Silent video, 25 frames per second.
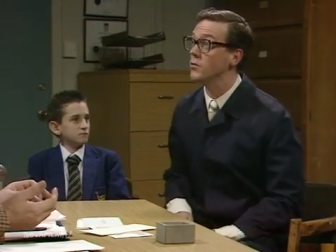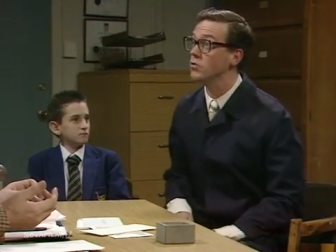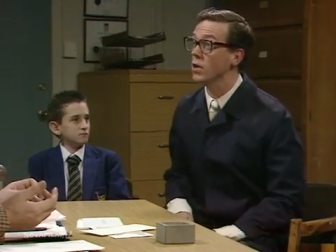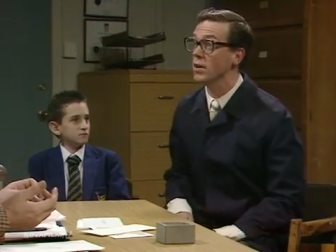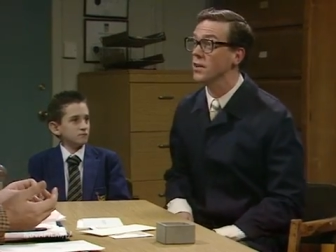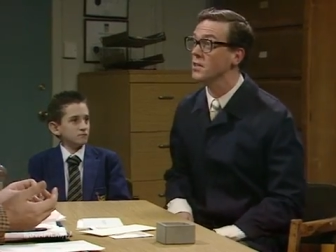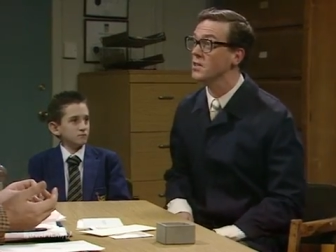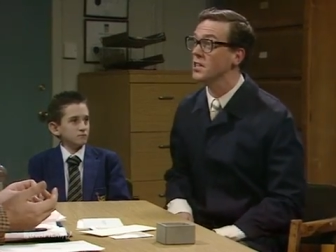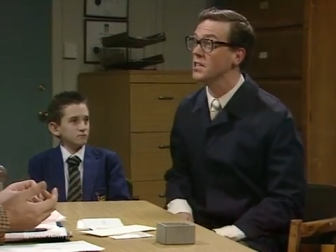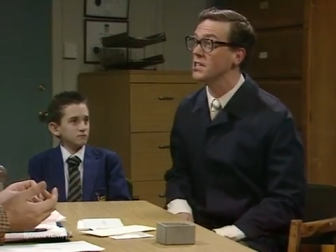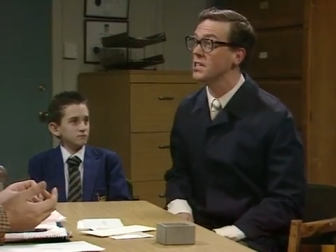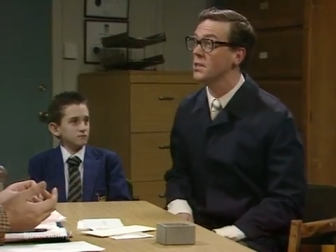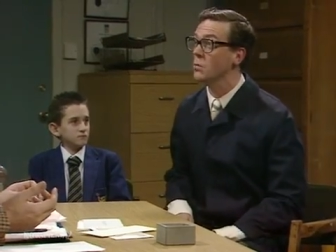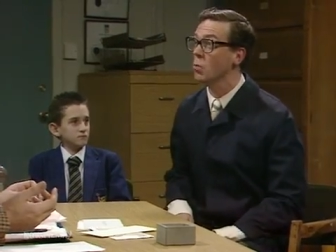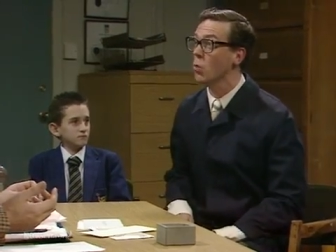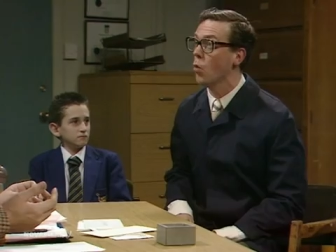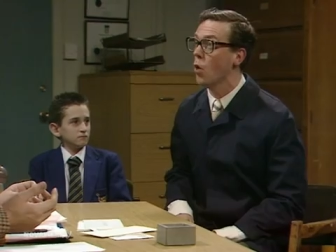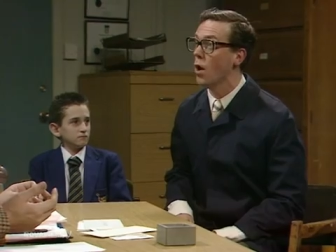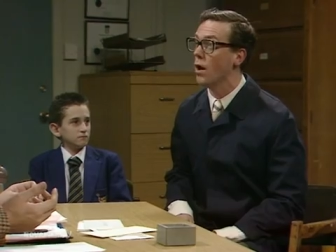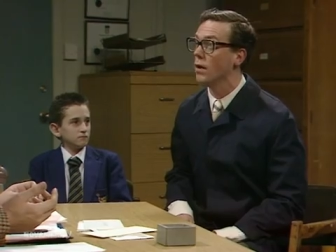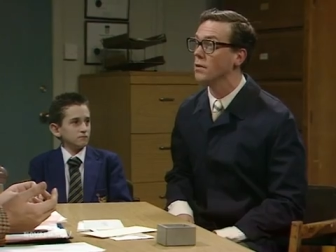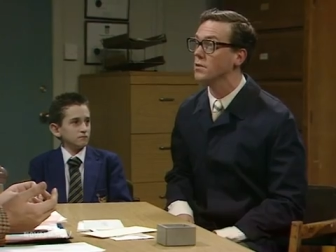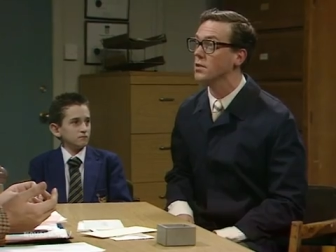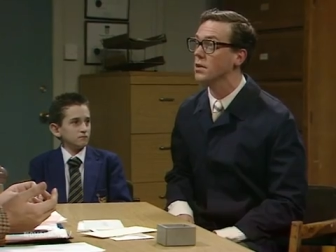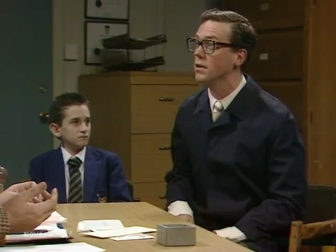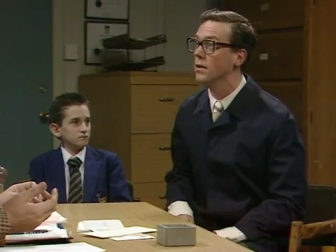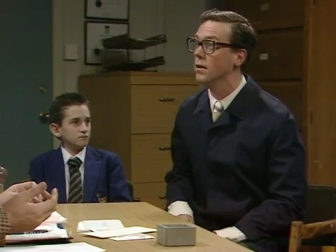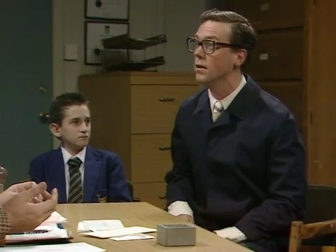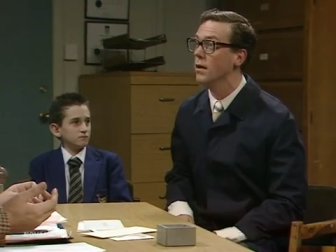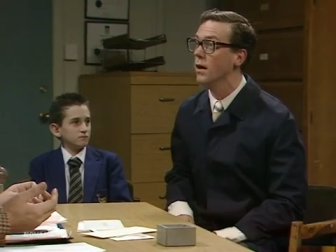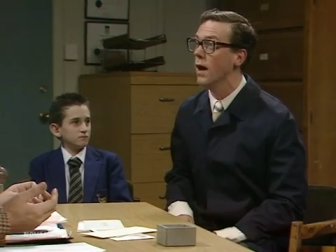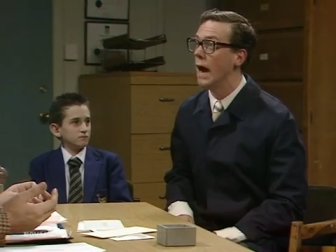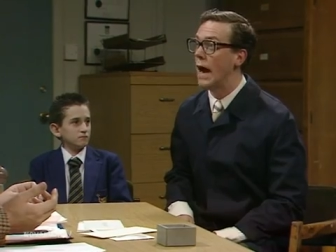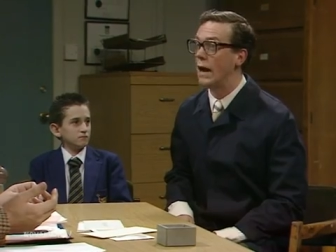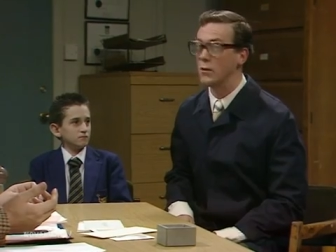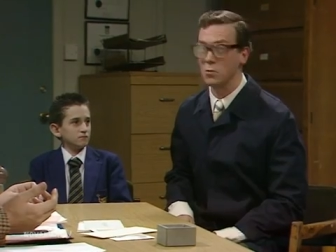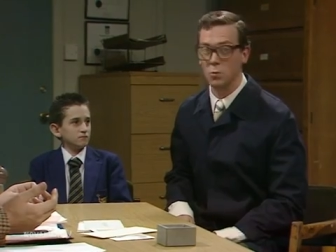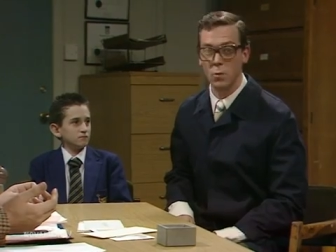Trying to teach him what?
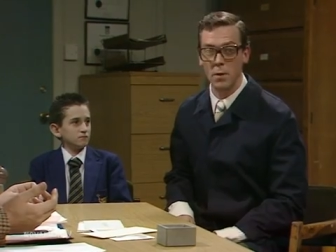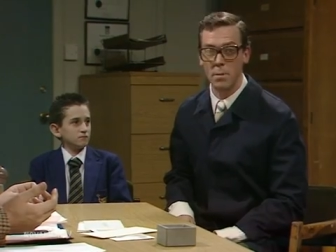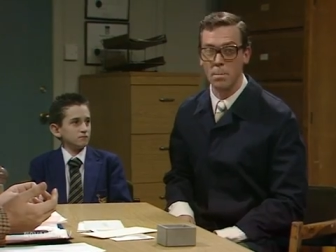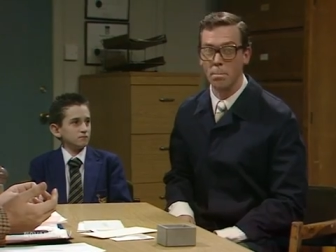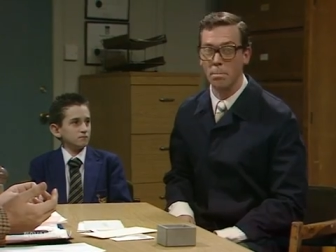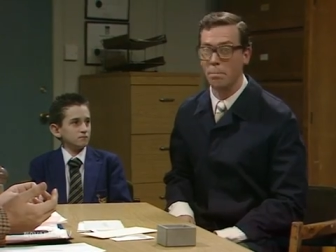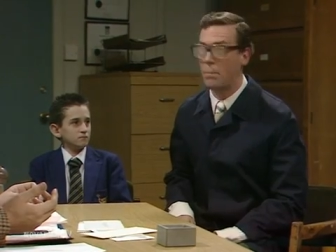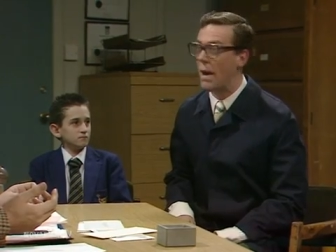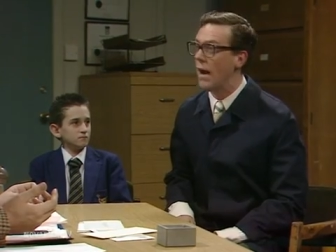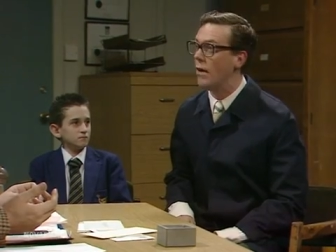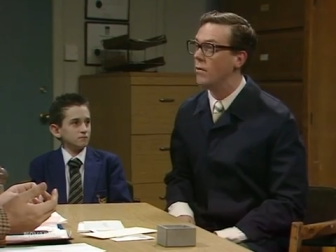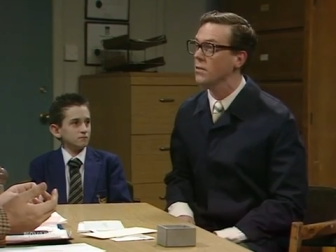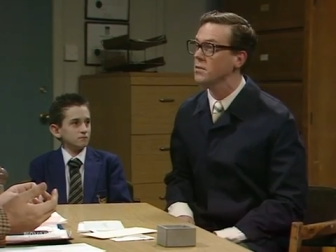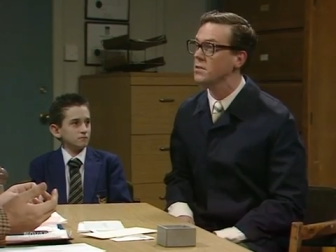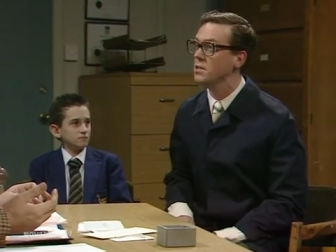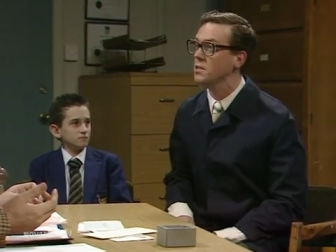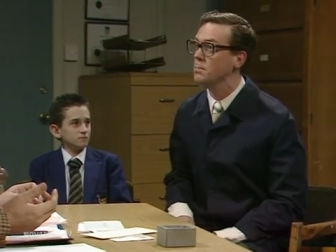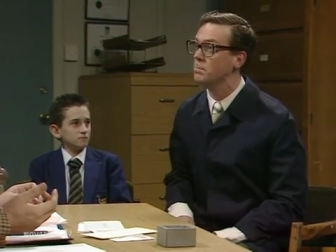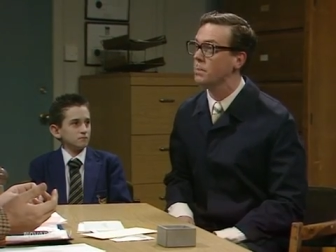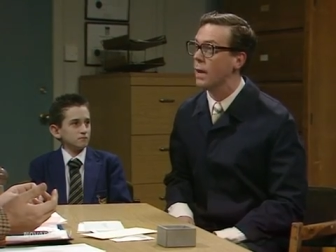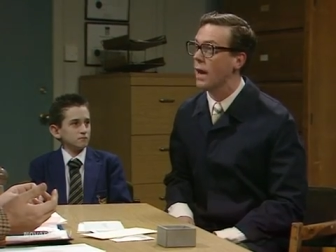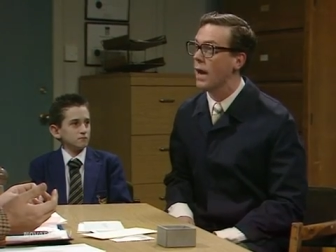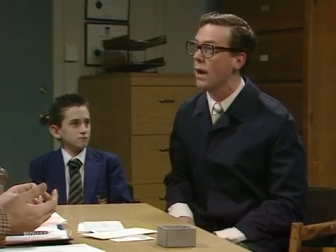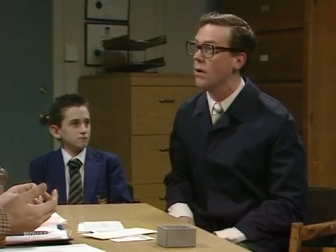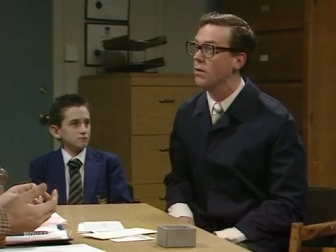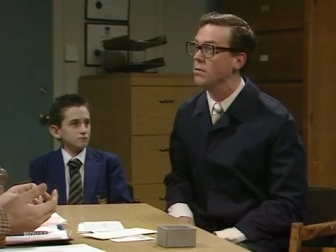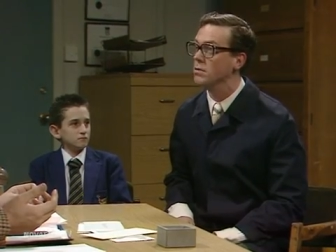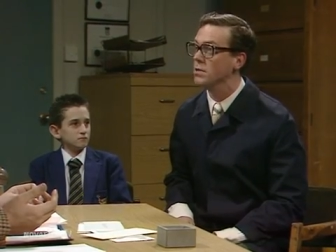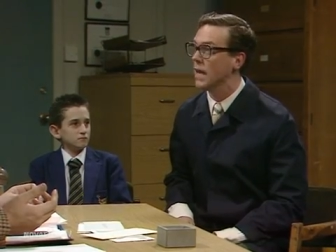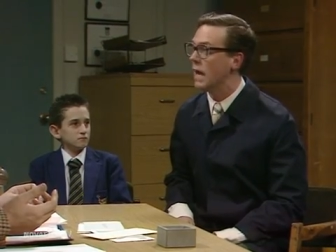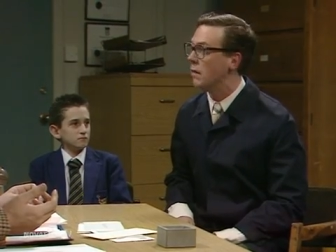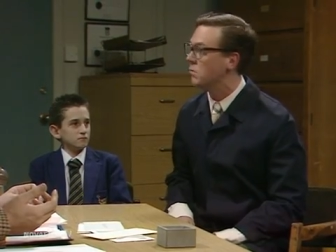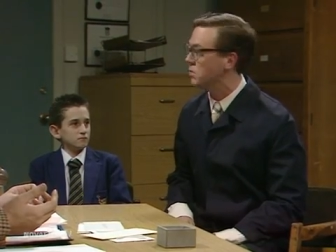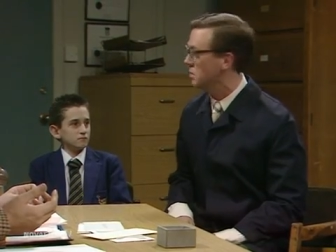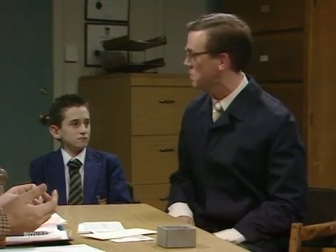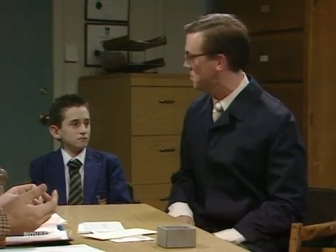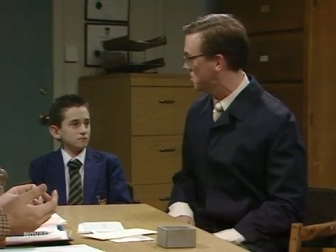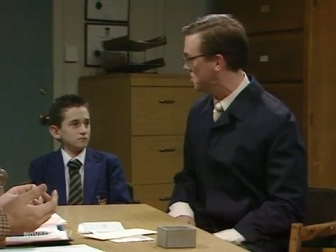How to embarrass his parents?
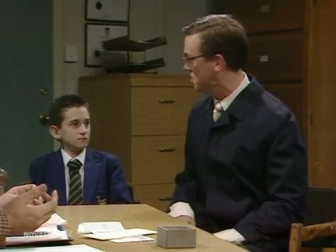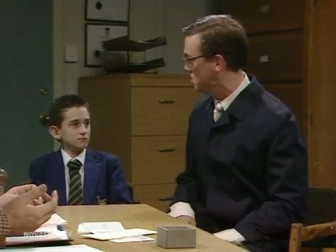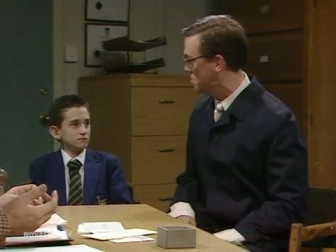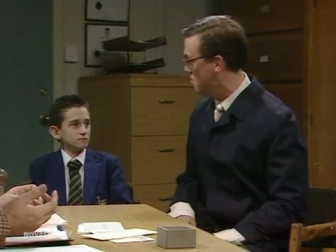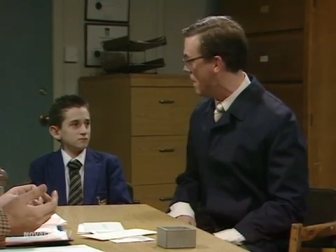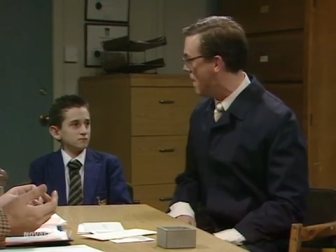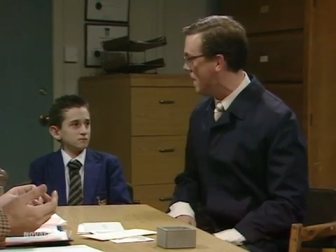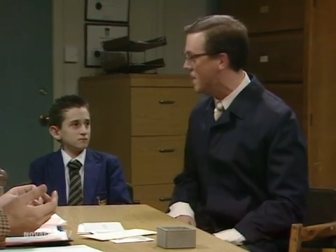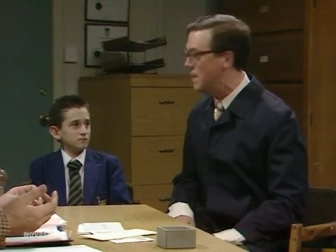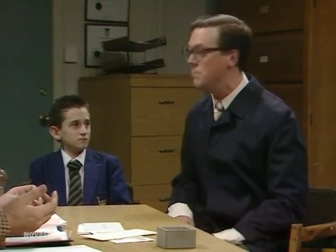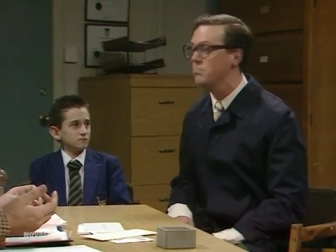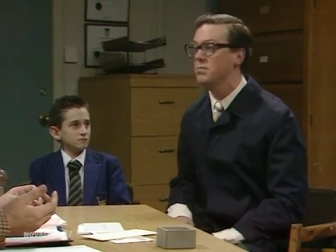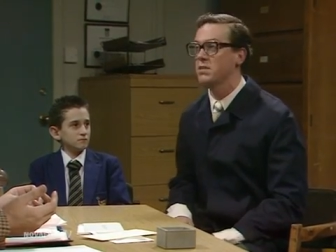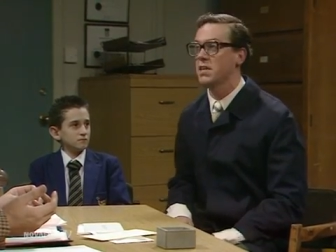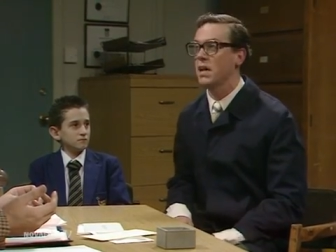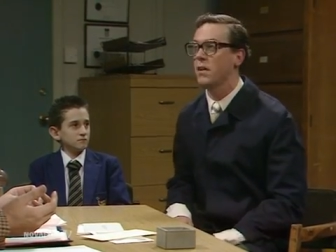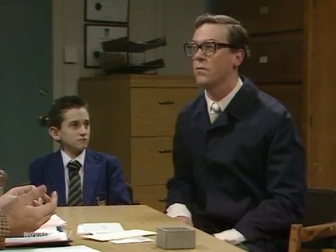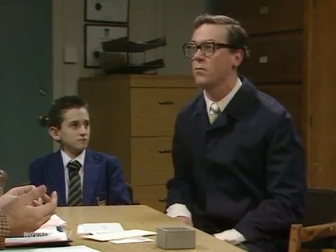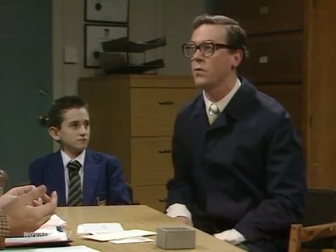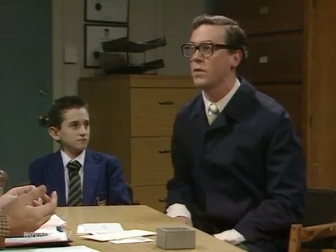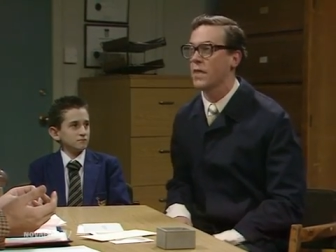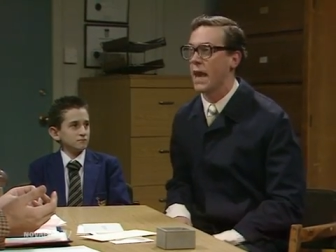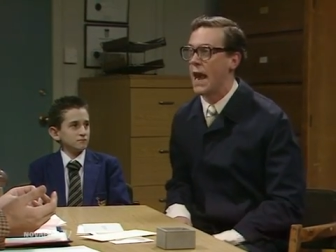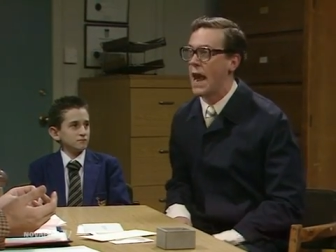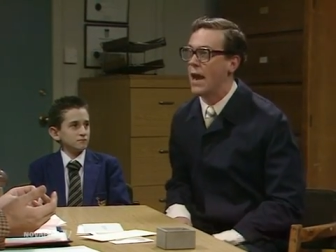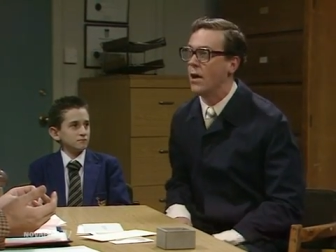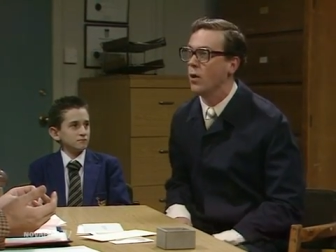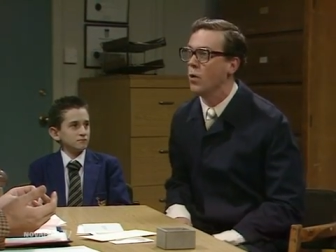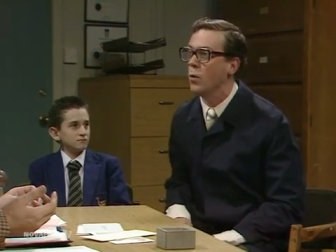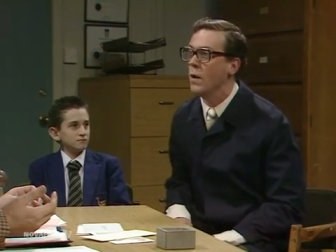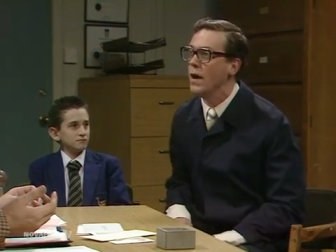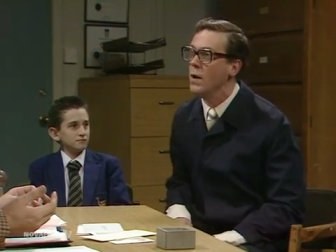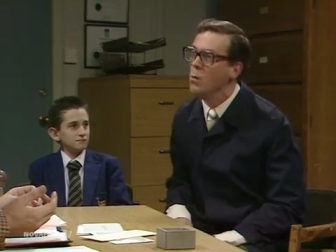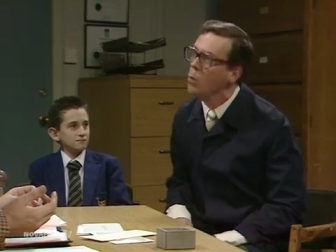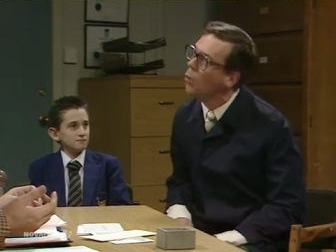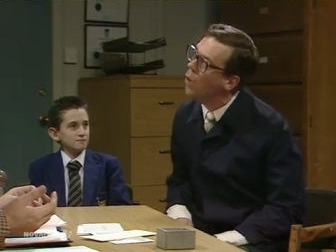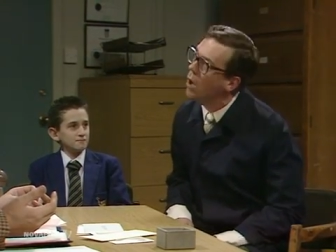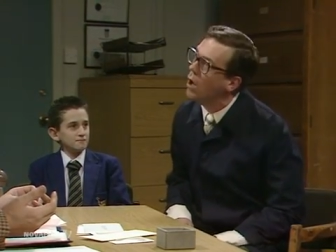How to smack himself with
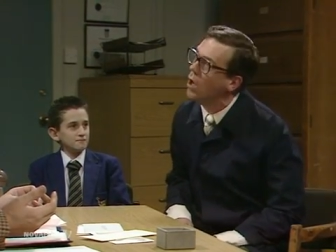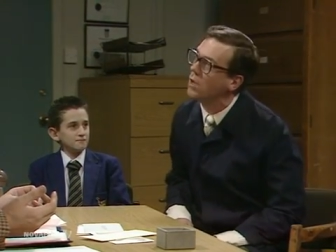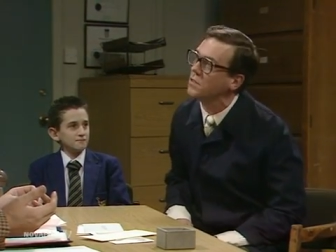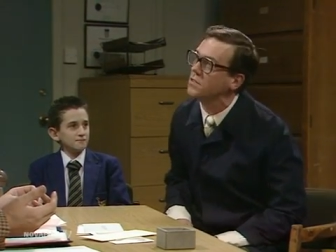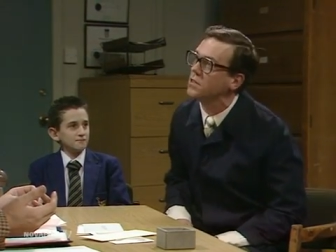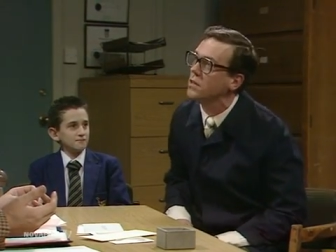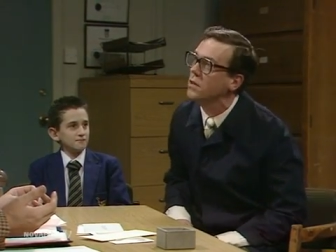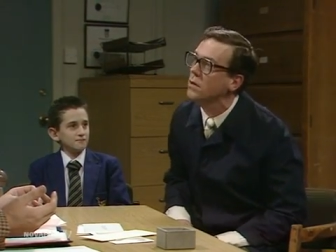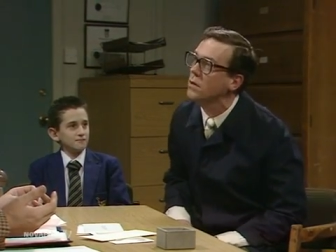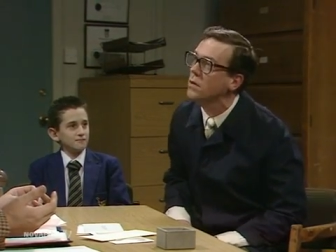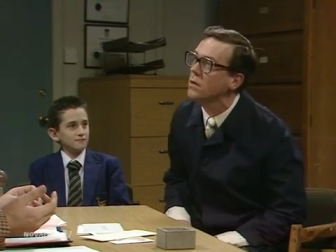heroin? What?